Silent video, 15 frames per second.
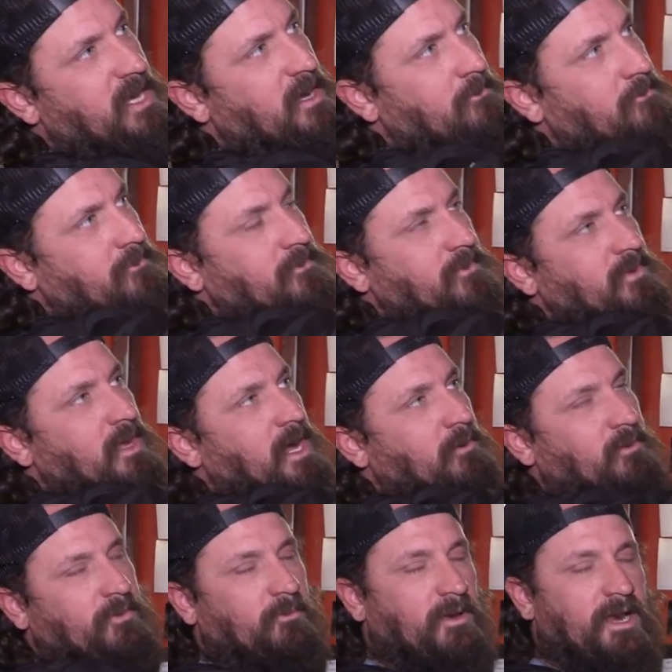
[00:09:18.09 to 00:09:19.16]
up
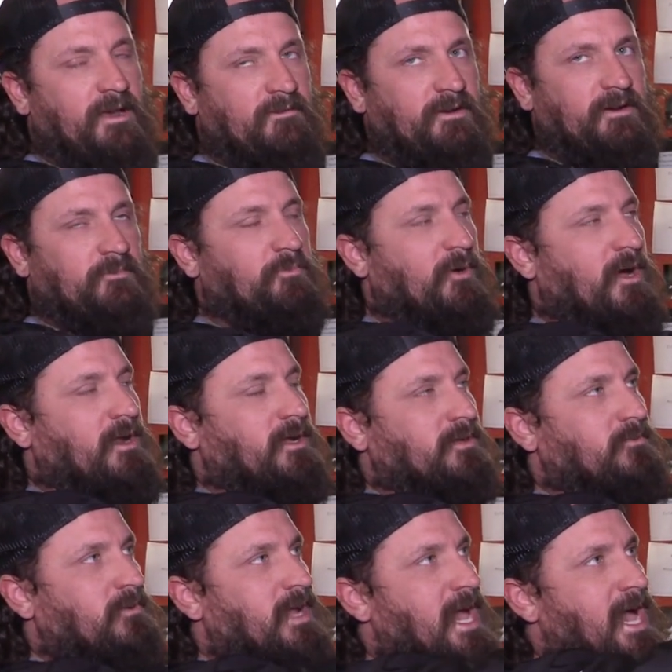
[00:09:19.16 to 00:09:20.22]
with whatever
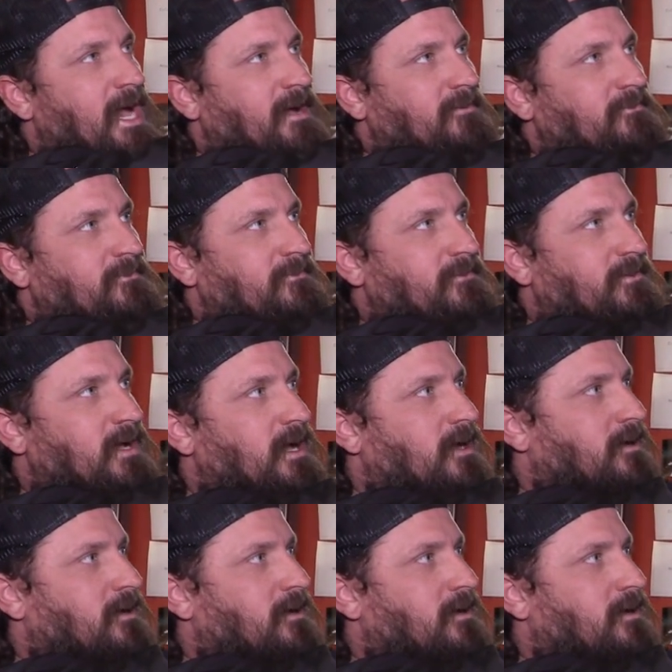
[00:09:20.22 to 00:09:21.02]
product we have,